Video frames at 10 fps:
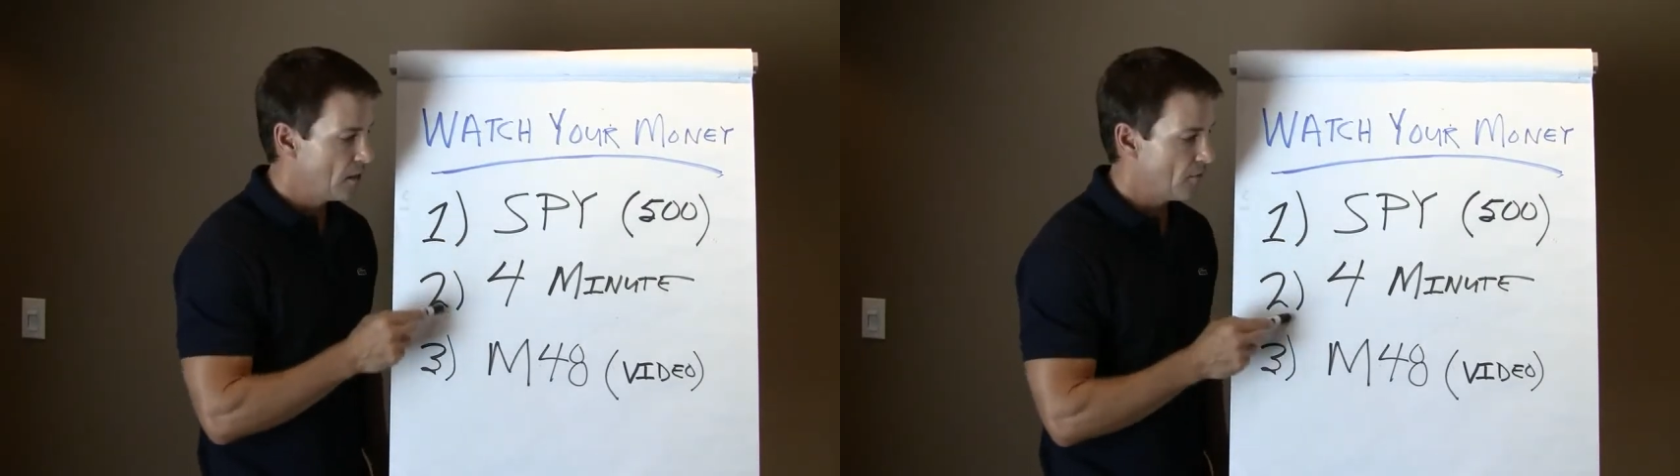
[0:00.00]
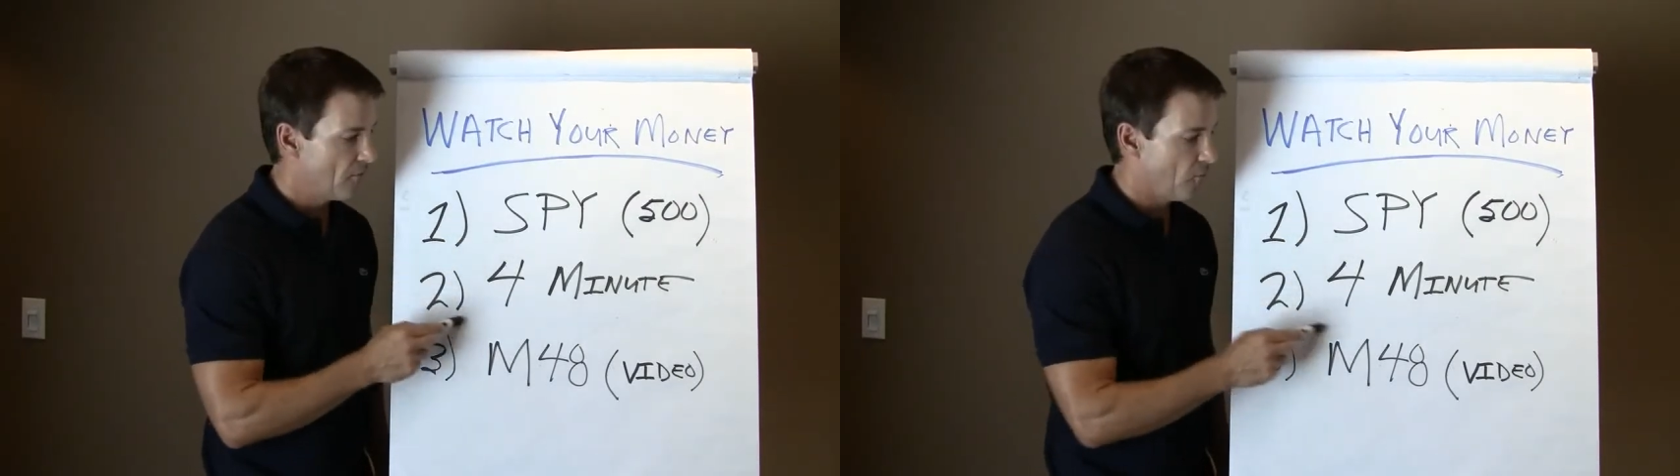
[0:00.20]

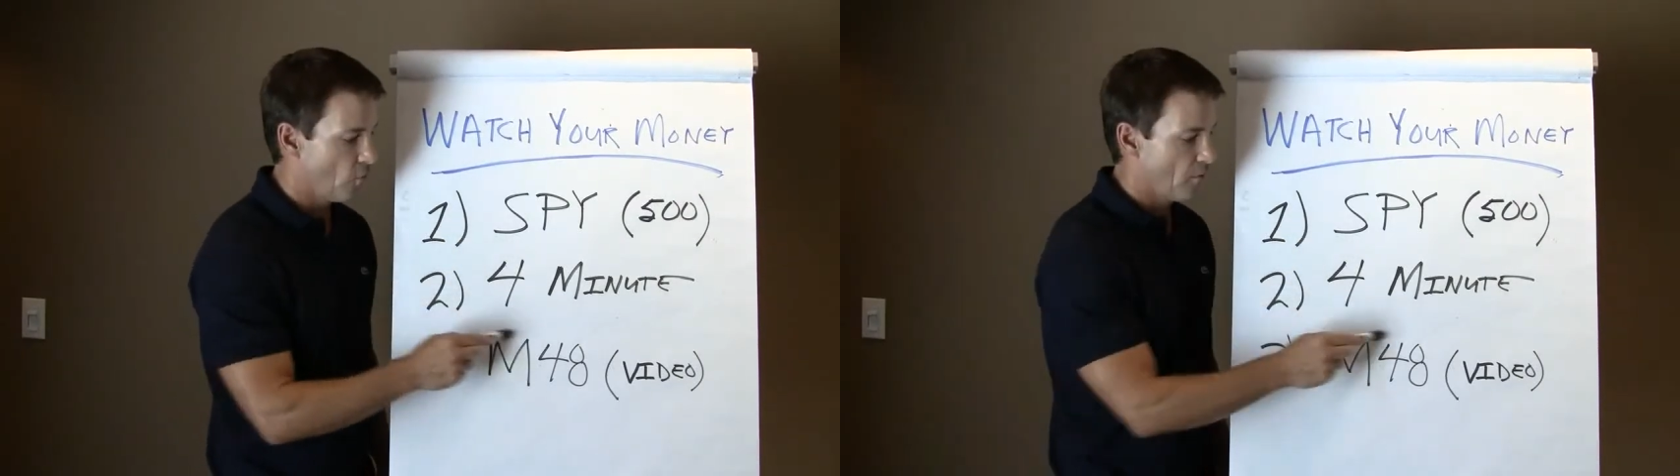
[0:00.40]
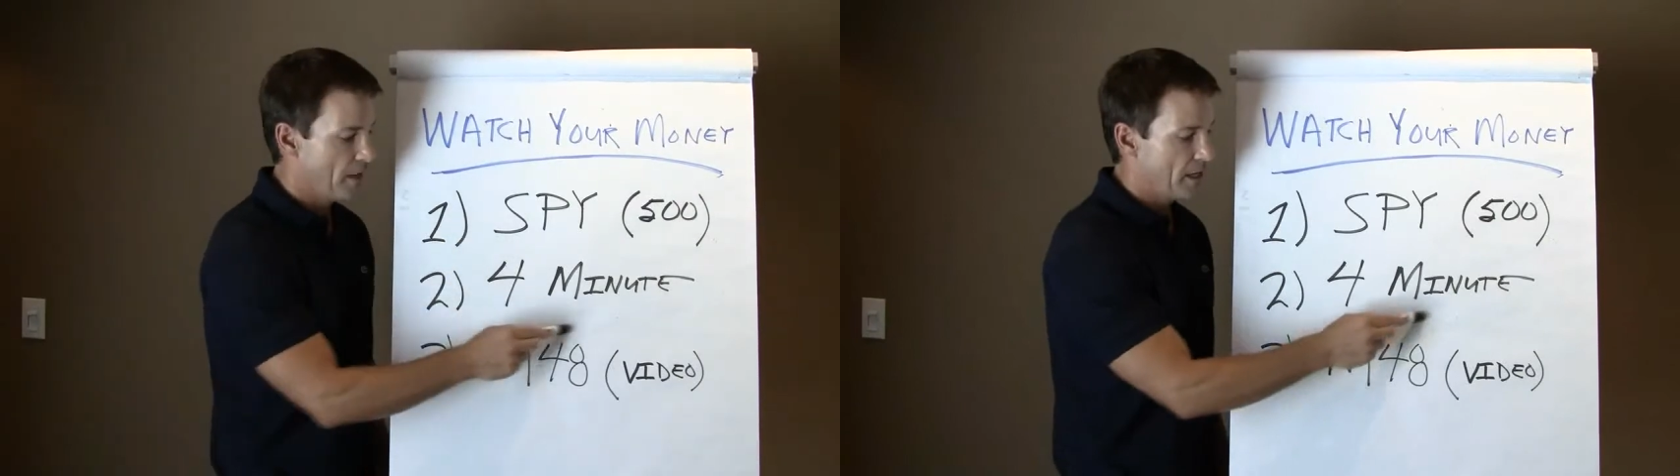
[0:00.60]
The
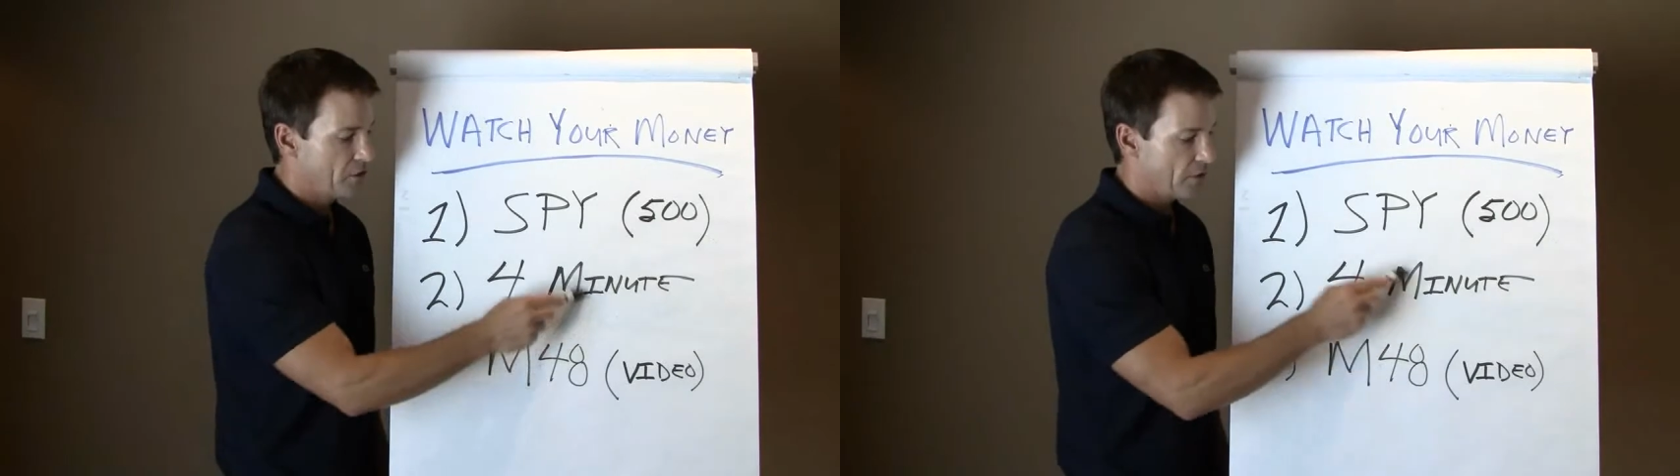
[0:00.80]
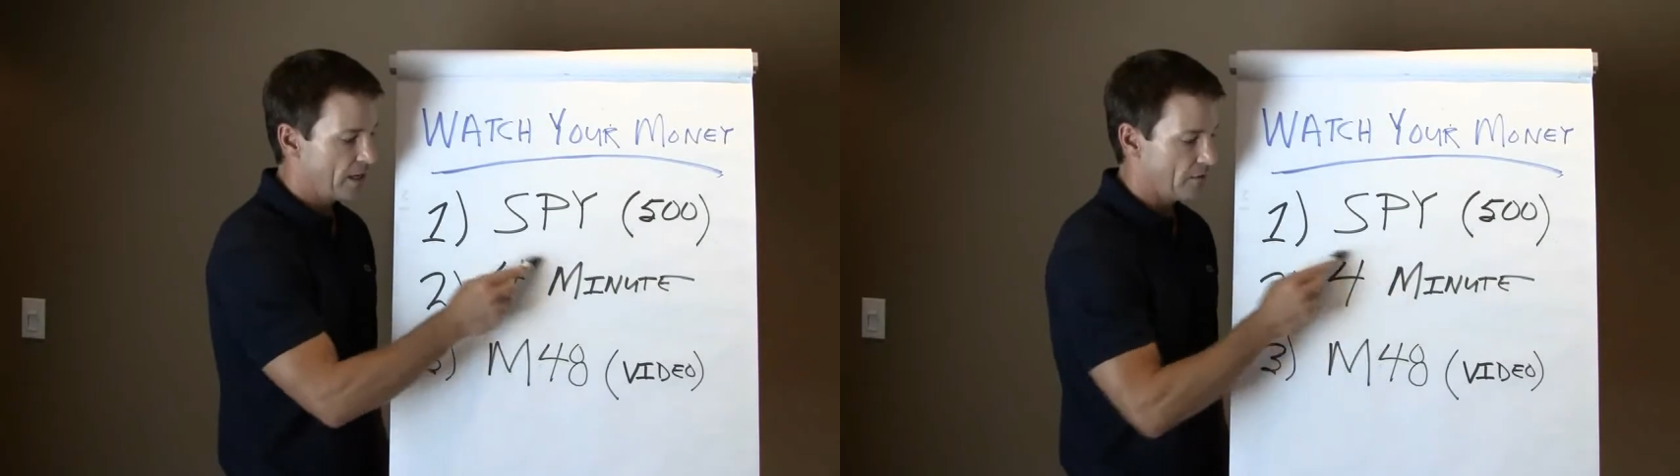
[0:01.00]
4-minute
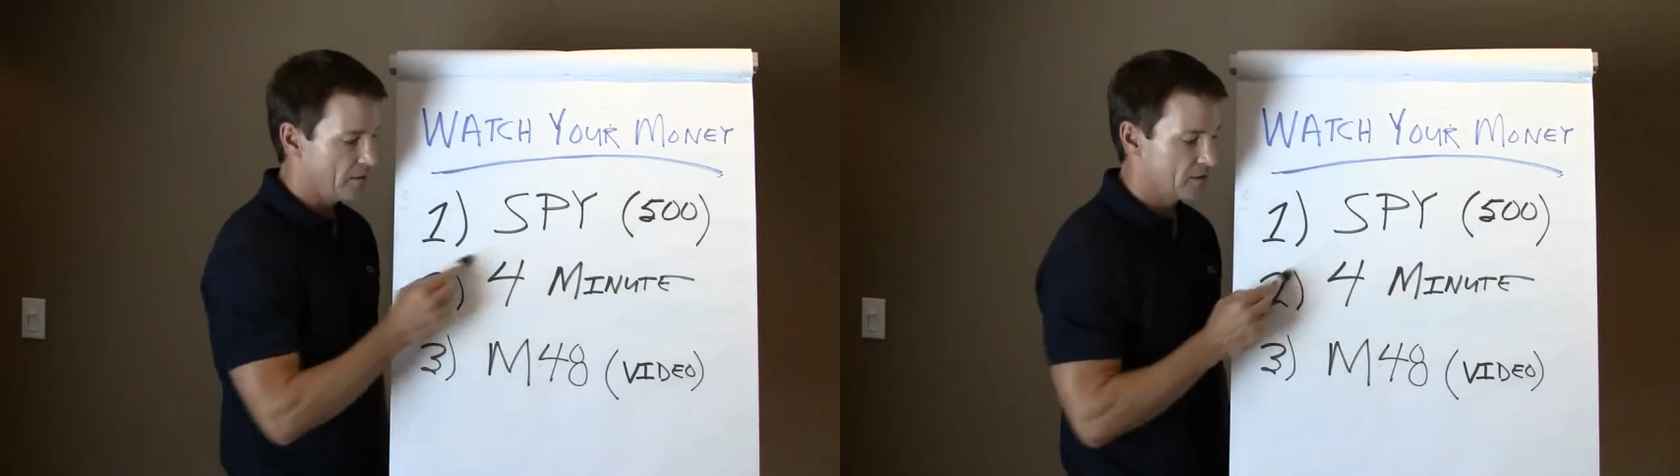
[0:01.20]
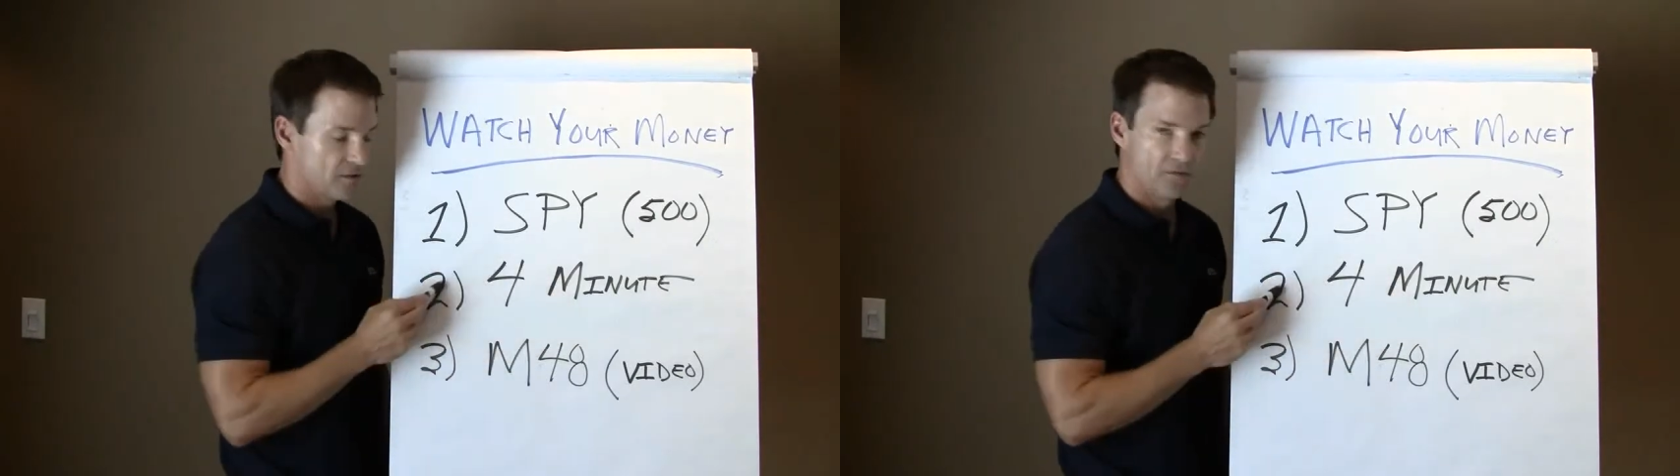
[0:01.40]
trader,
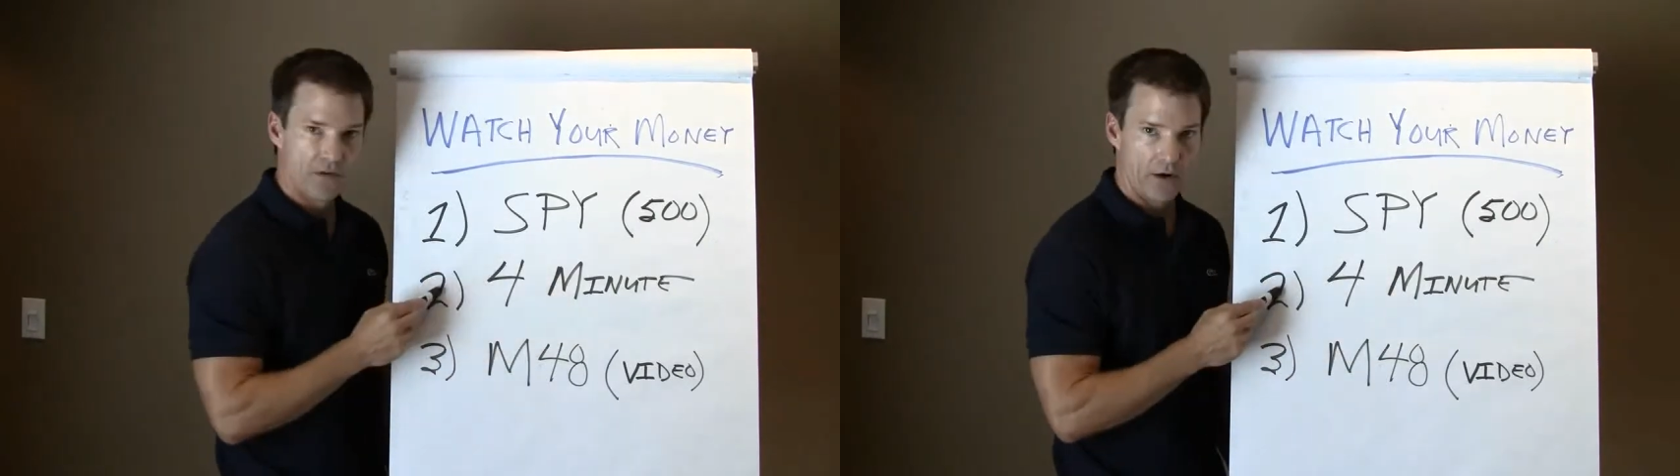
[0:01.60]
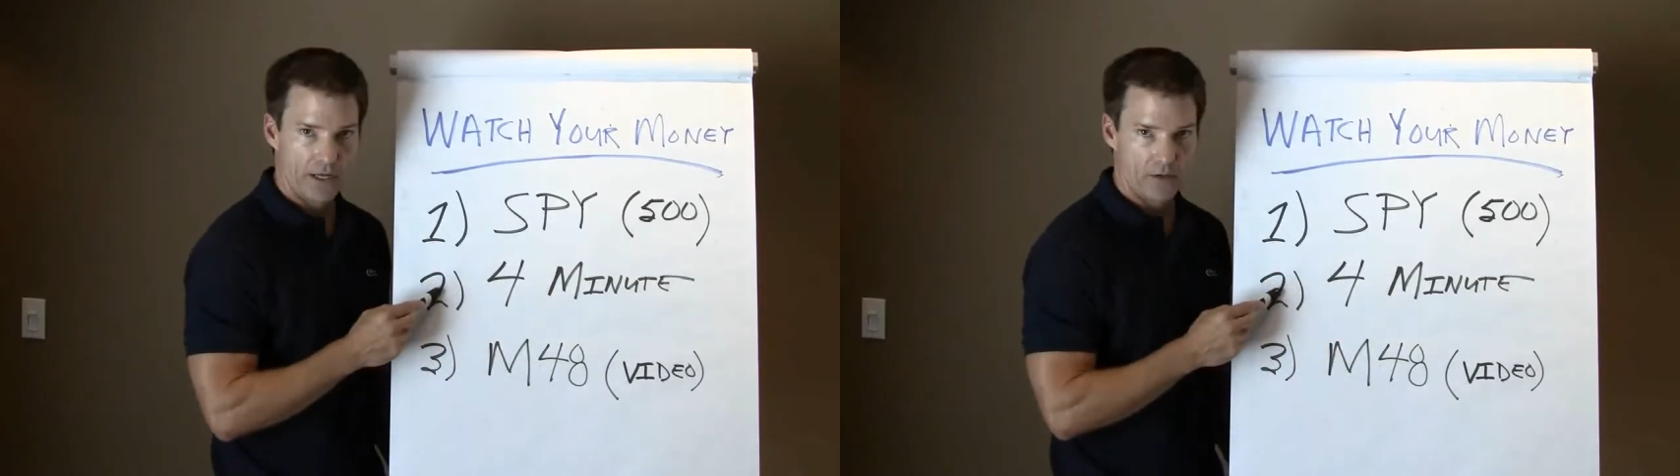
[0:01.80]
this is
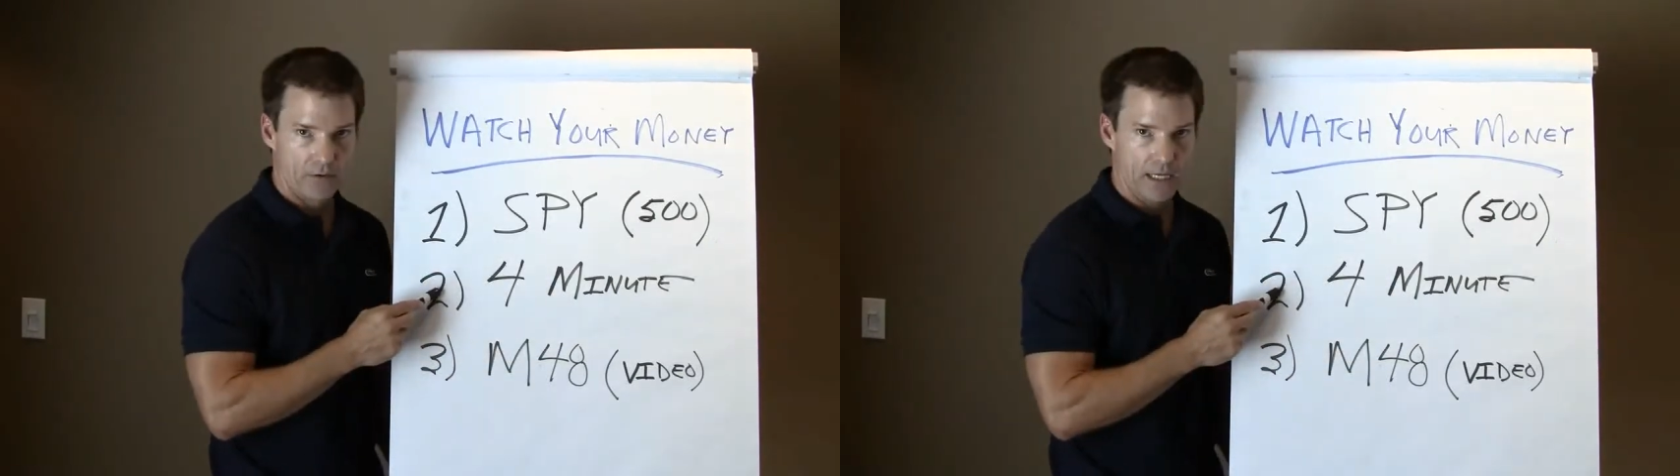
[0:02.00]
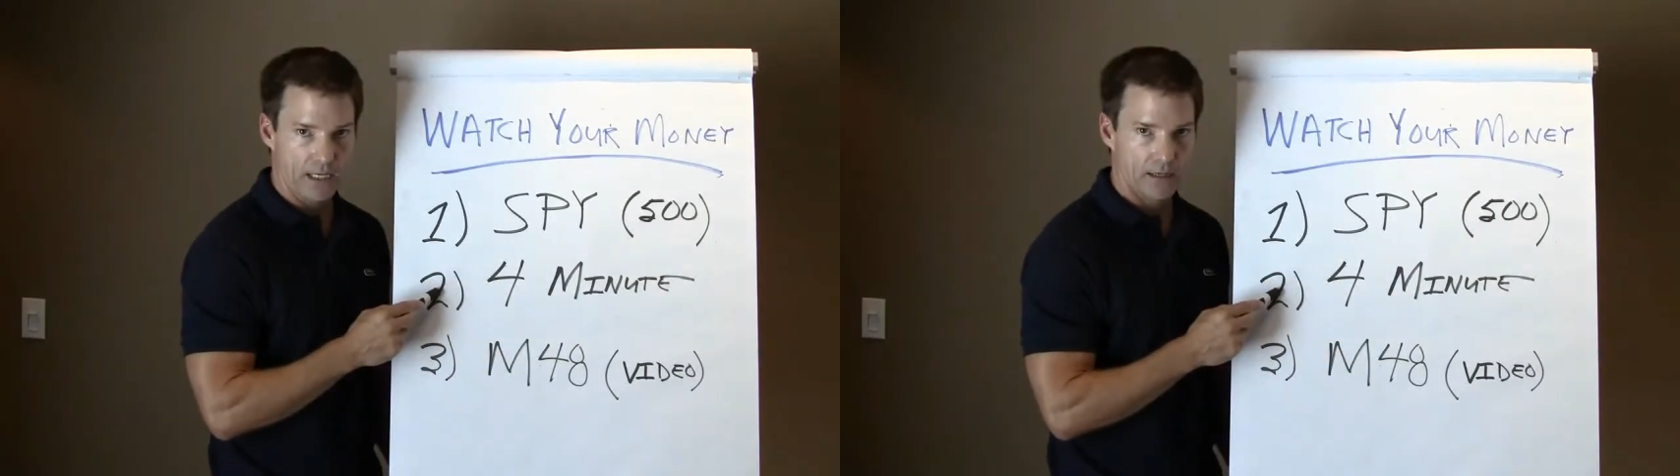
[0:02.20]
very
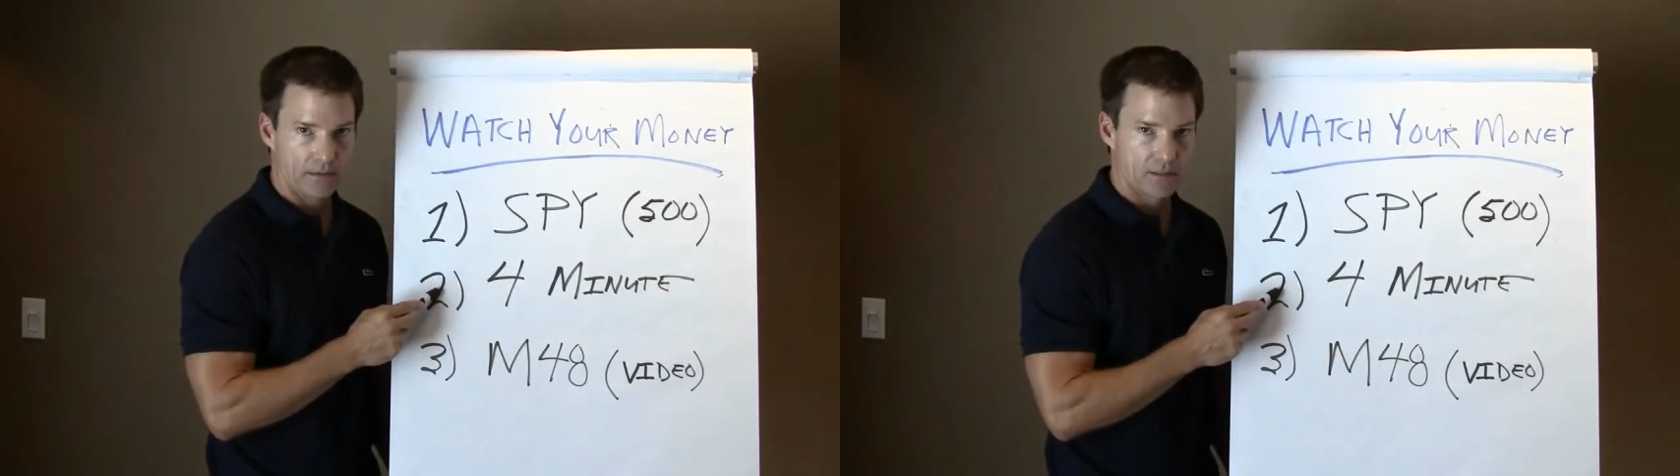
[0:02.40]
unique.